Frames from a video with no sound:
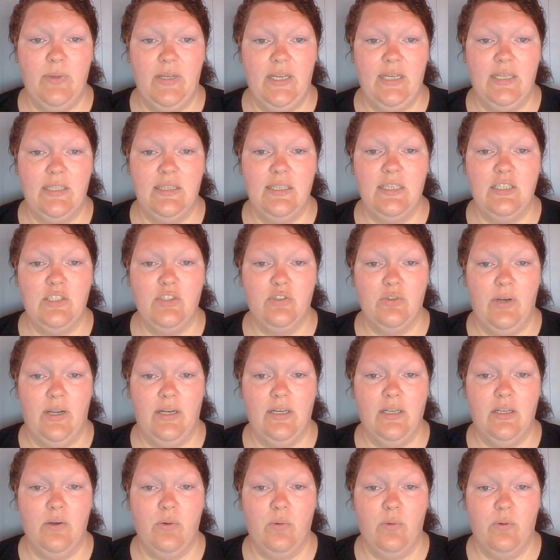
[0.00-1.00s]
be these
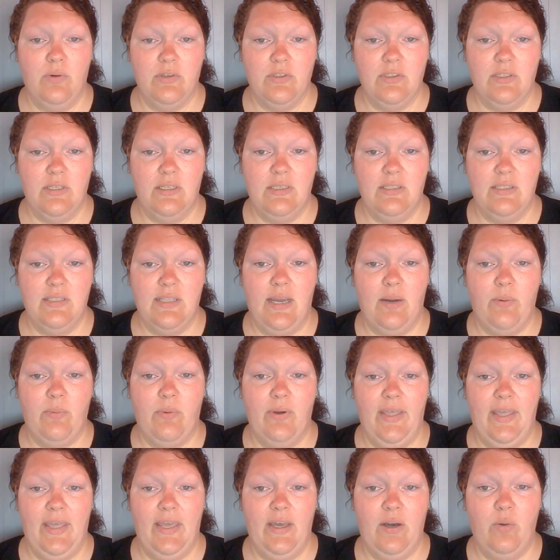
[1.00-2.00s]
training courses that
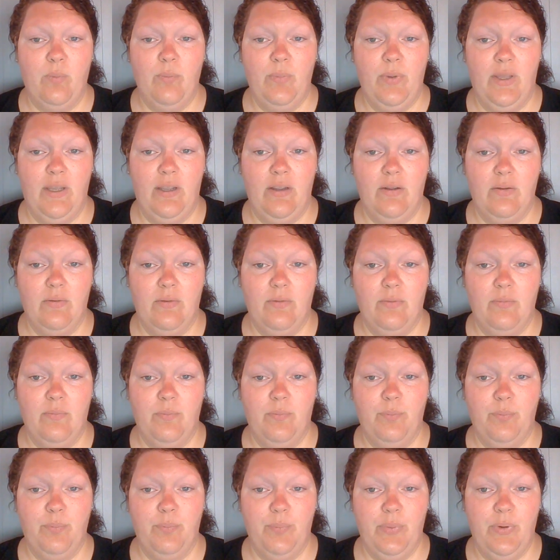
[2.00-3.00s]
will help
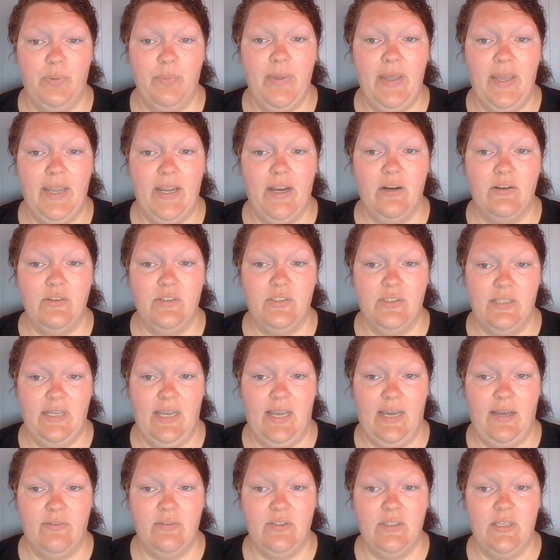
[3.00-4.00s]
prepare
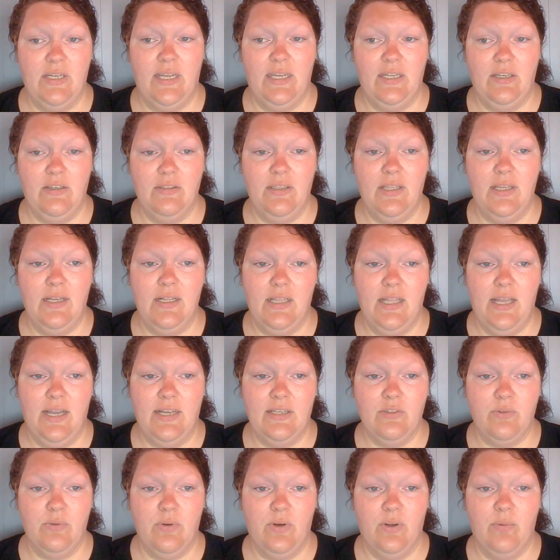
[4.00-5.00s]
staff to enter the
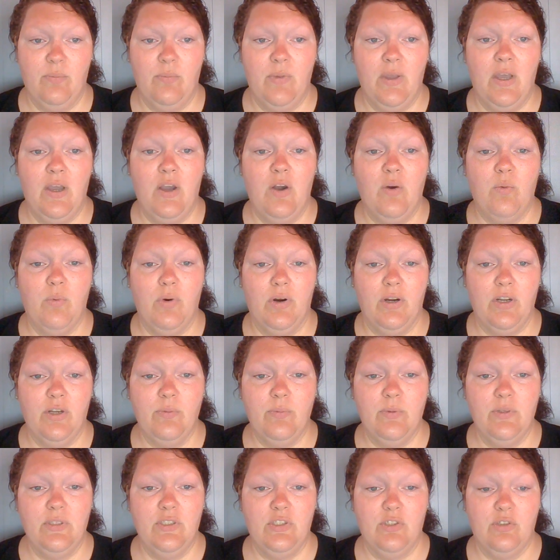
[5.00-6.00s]
classroom
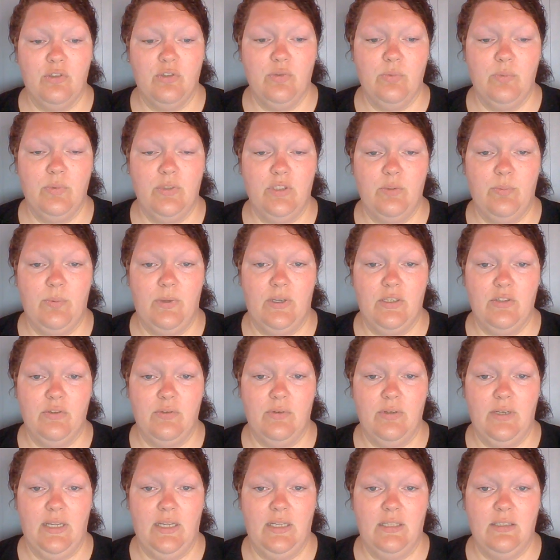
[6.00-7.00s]
working with children with
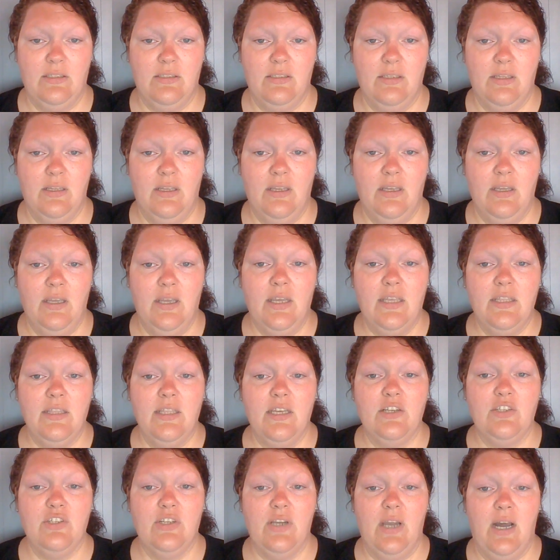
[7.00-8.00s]
special needs.
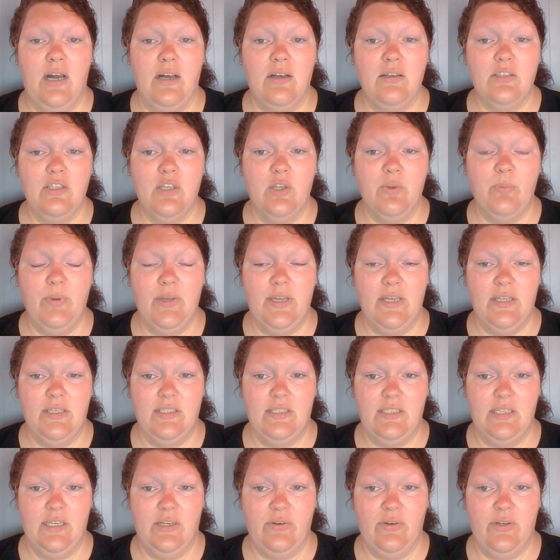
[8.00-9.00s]
There should also be a
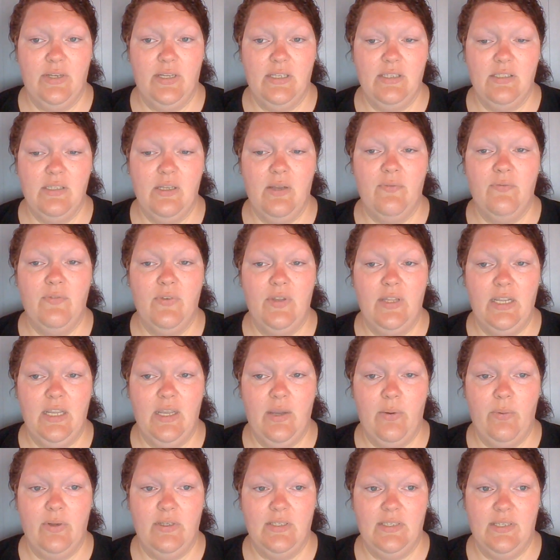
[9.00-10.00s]
series of
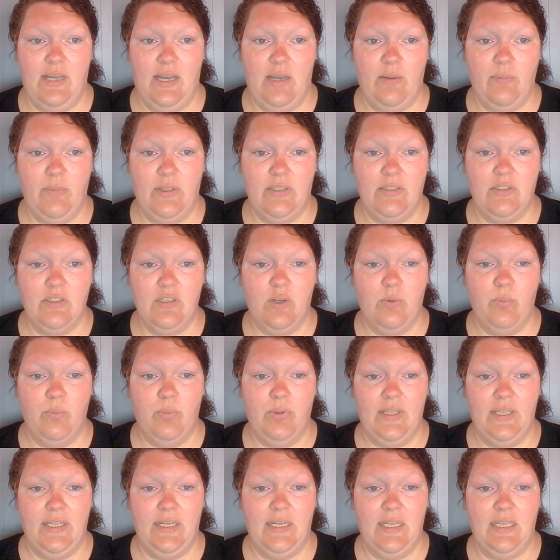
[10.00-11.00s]
video assignments
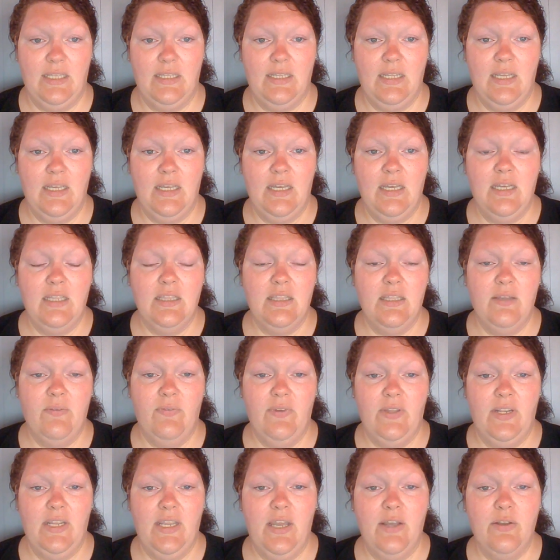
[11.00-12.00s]
completed. The
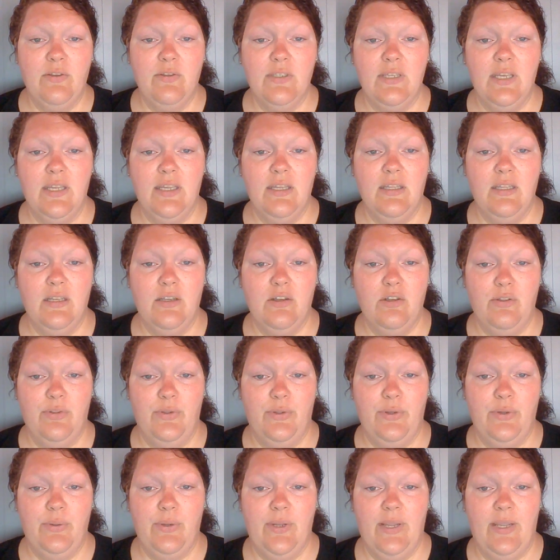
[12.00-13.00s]
videos can
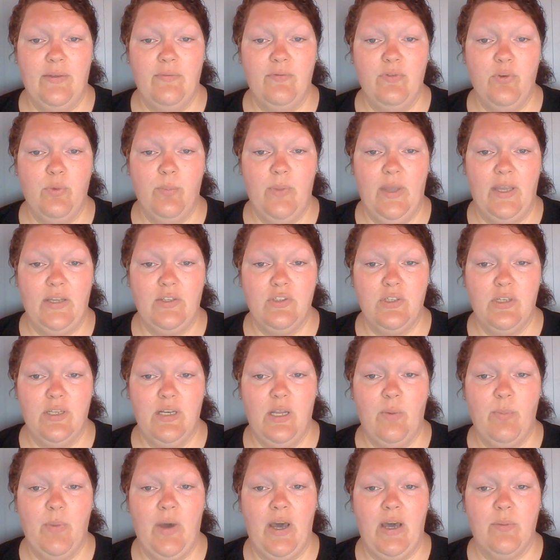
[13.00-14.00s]
include information
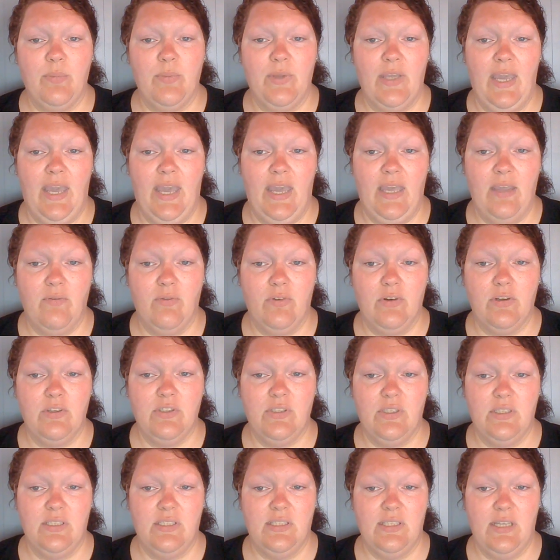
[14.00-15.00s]
about
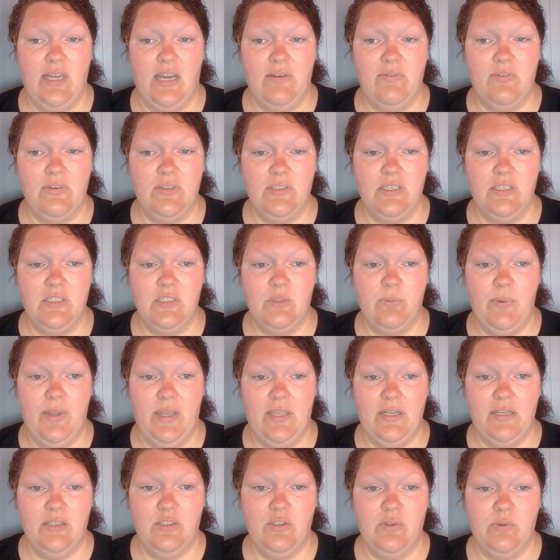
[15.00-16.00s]
behaviors the staff is
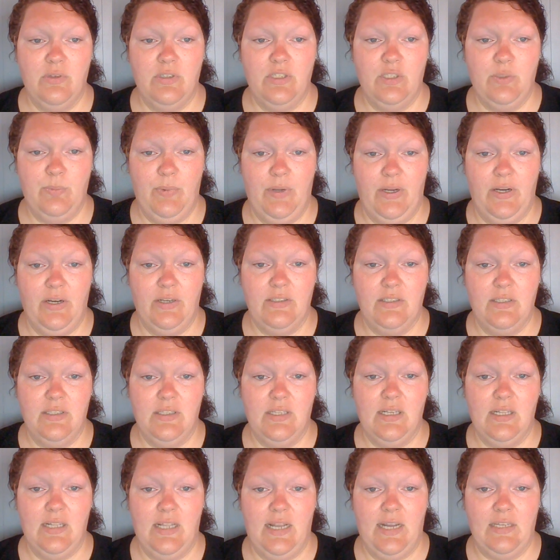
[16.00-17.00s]
expected to experience in
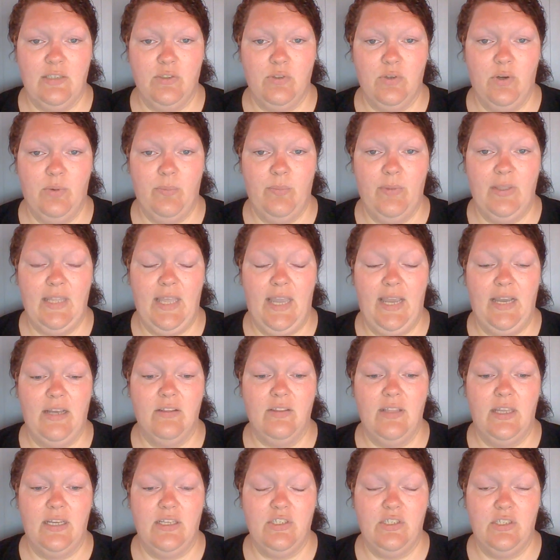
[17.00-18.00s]
the classroom and how
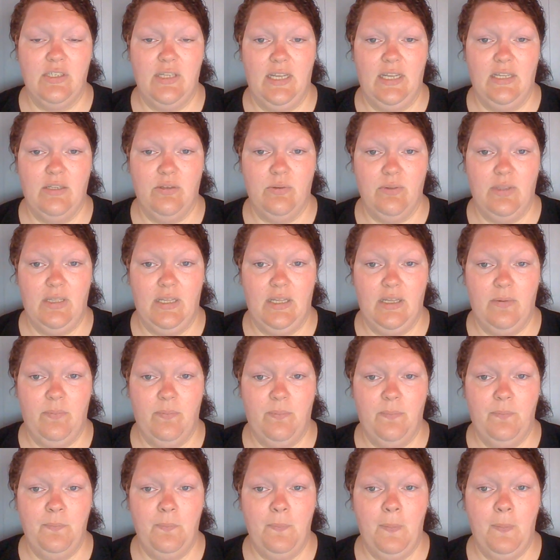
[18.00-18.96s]
they should handle them.